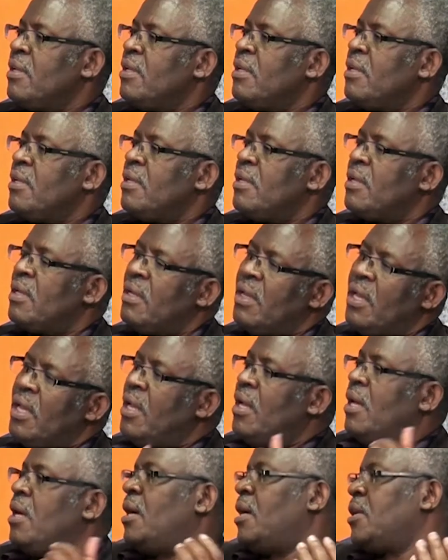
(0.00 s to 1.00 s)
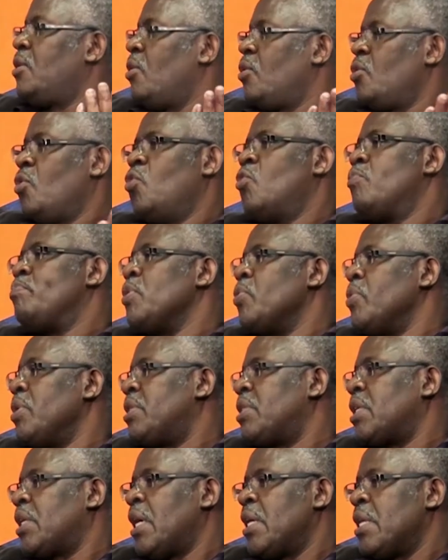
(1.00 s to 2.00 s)
I don't know who
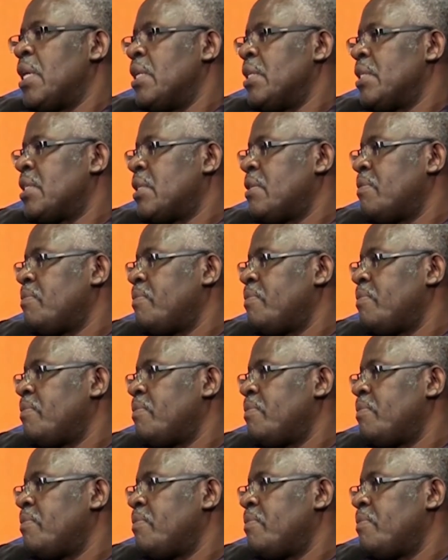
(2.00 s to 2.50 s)
bewitched Kenyans.